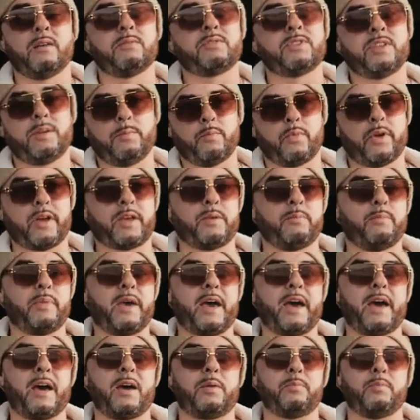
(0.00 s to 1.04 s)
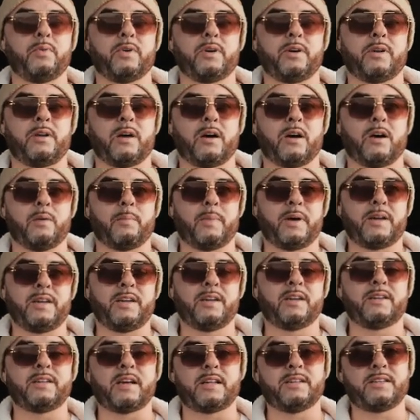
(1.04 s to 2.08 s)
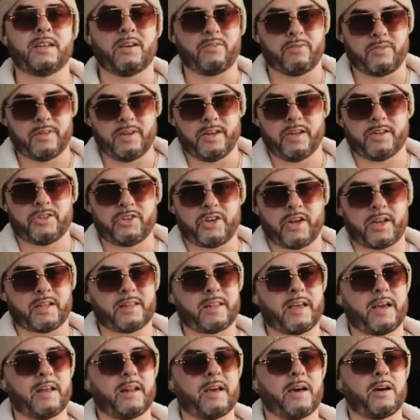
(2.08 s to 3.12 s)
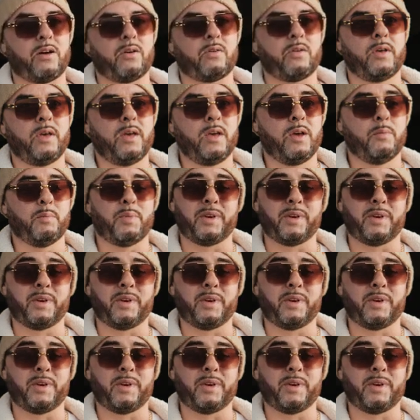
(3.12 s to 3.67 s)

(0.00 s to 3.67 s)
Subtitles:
I've seen Breaking Bad, but I definitely need to check that out.